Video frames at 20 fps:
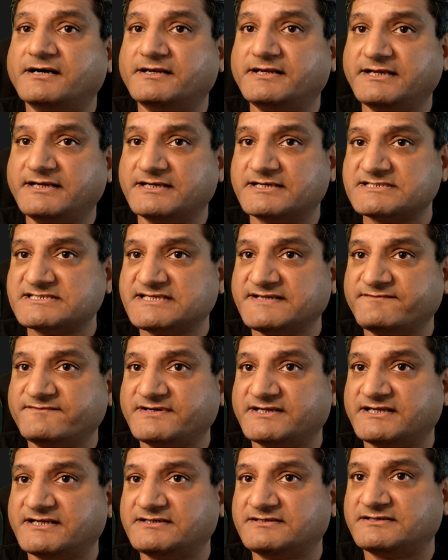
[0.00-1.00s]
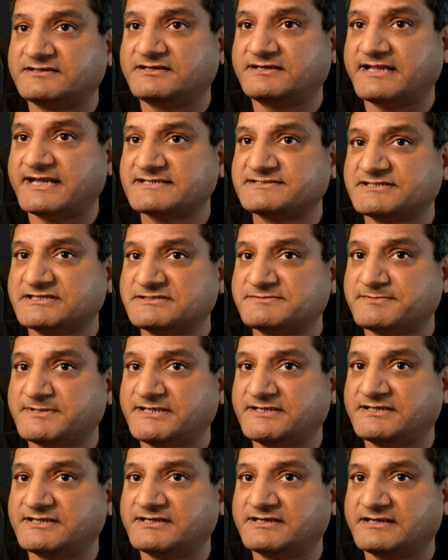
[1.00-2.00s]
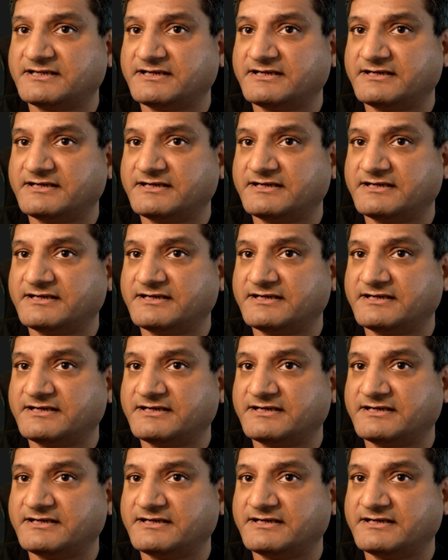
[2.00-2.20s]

Recursive character text splitter,